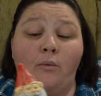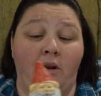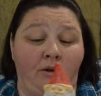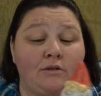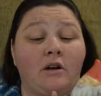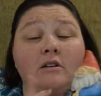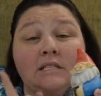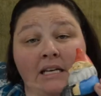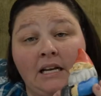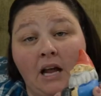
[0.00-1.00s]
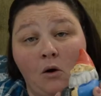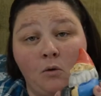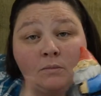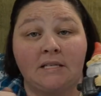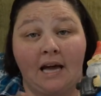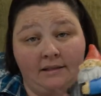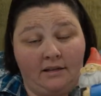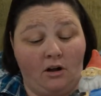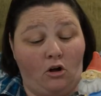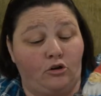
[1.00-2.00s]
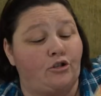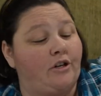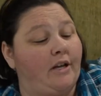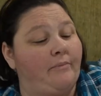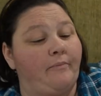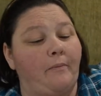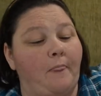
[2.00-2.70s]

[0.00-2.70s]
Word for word: when you start seeing gnomes at the Dollar Tree.